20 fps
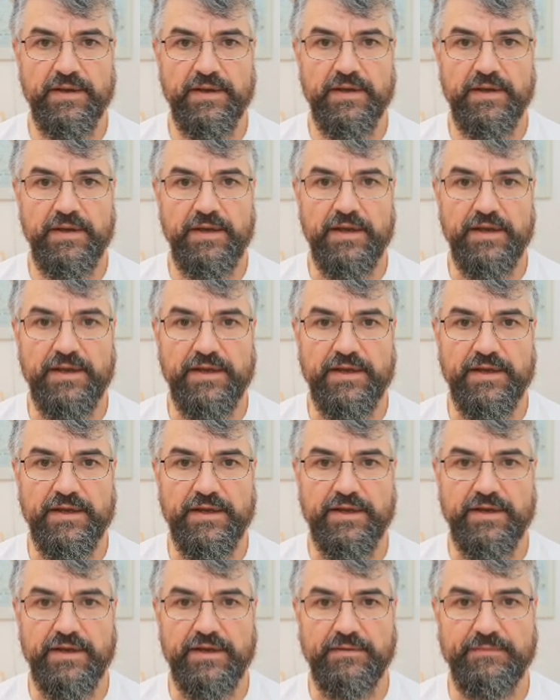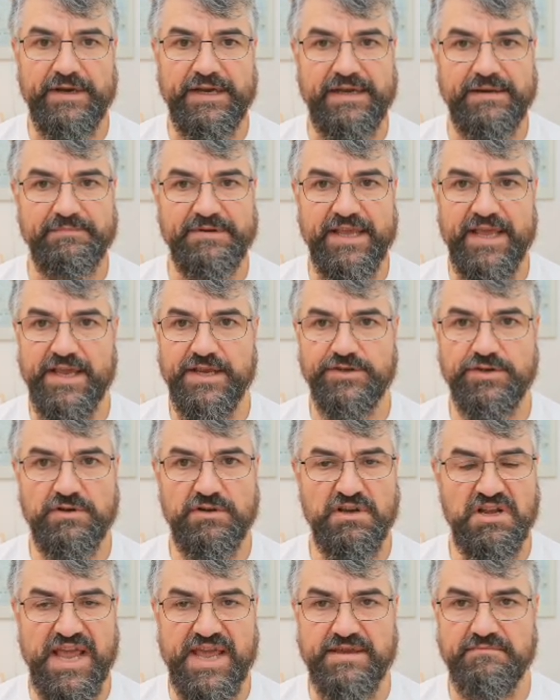my application.
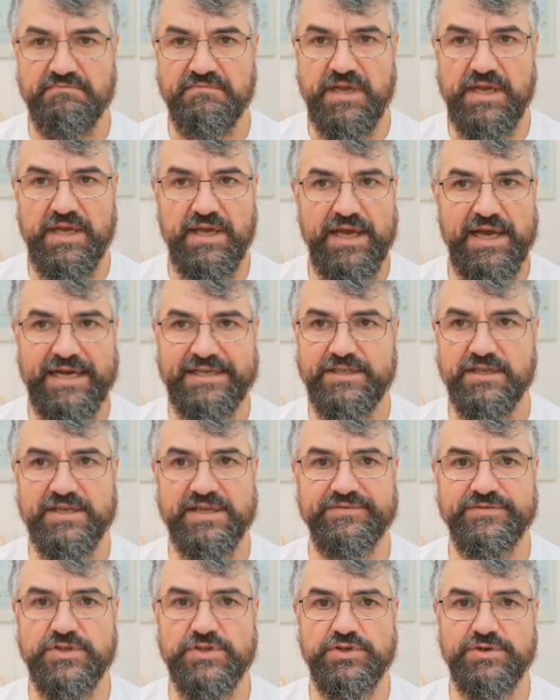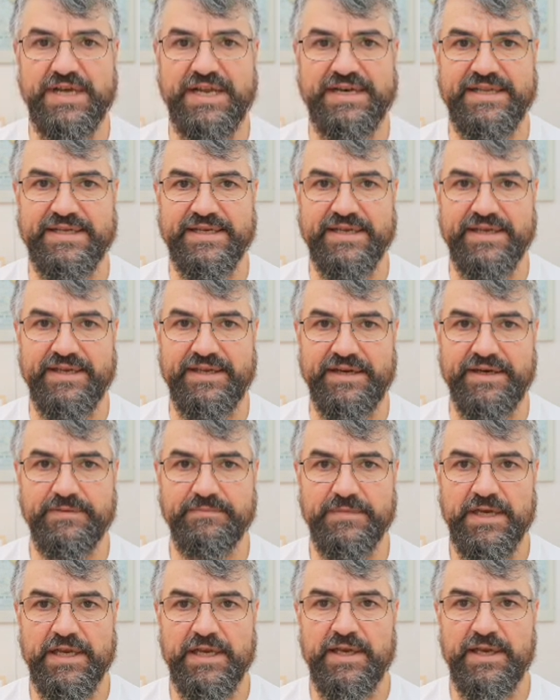Okay, I don't have to do anything here.
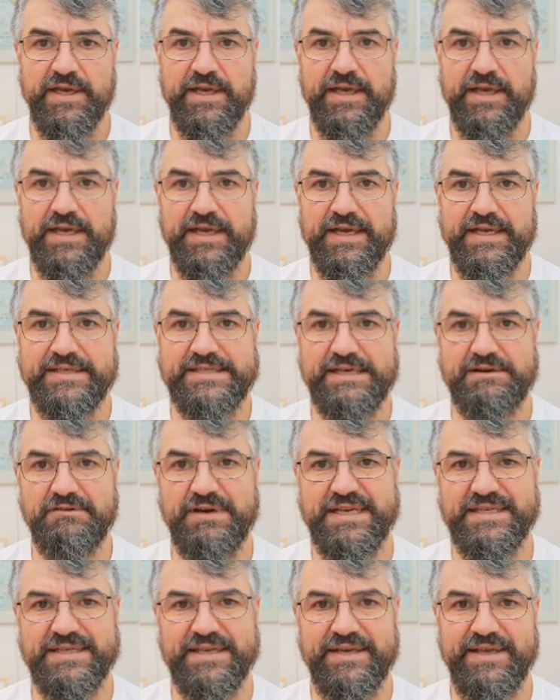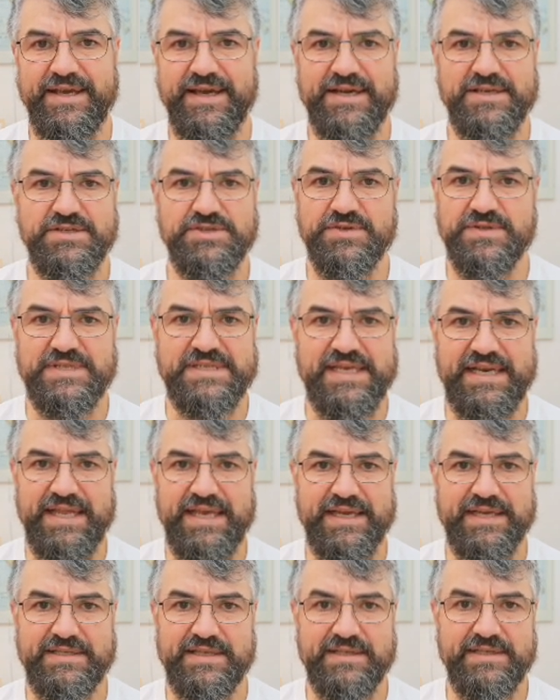Theoretically, I should
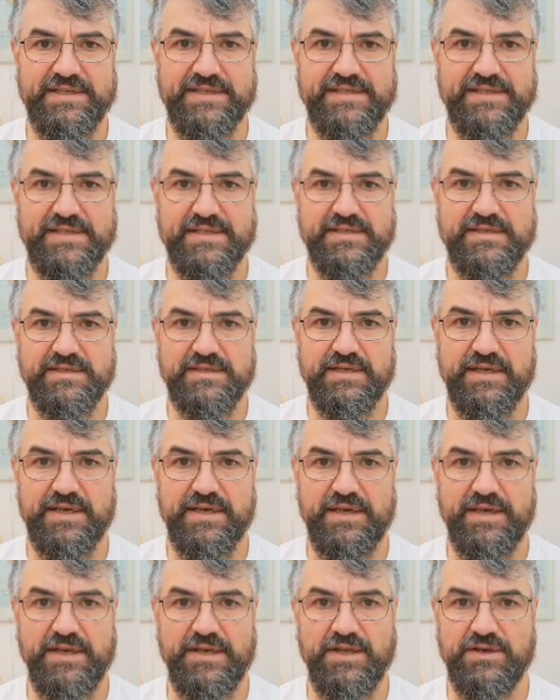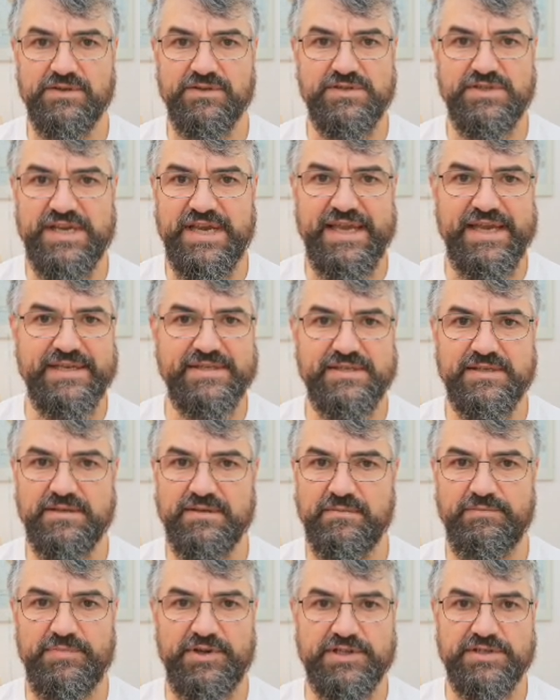select that this is Node.js,
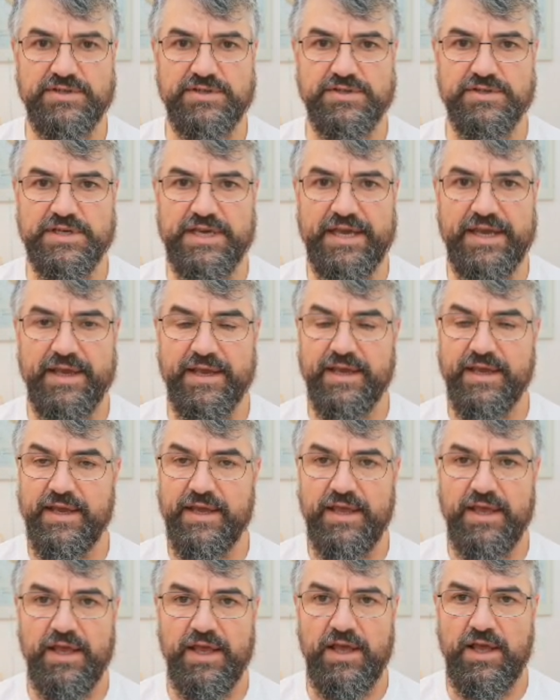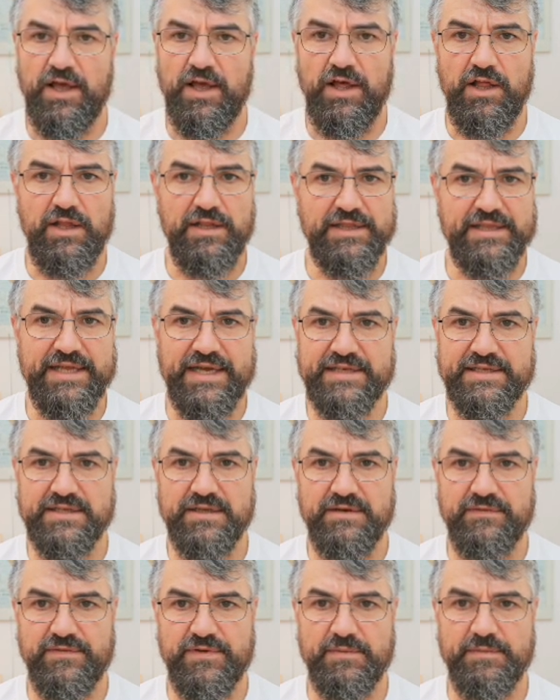but all that
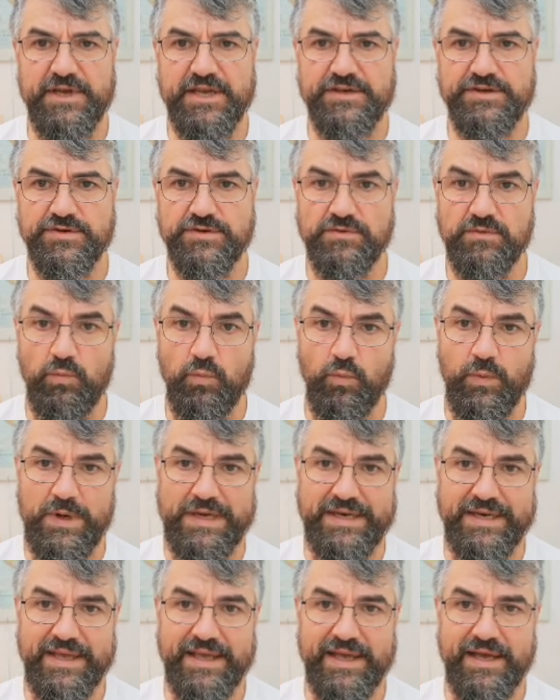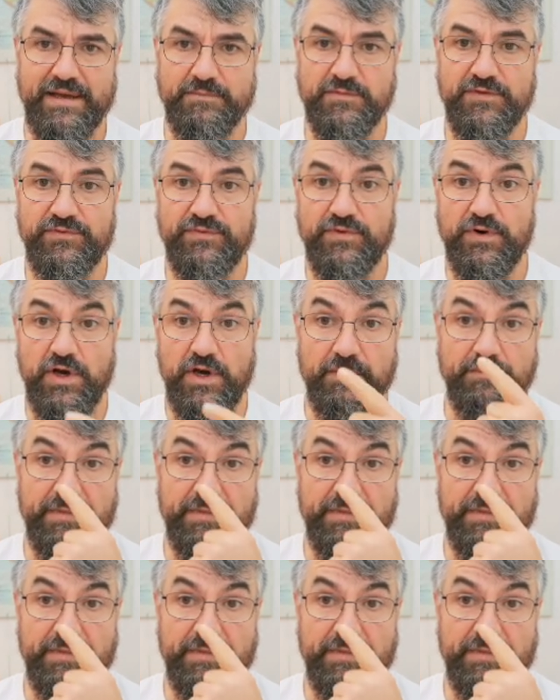information will come from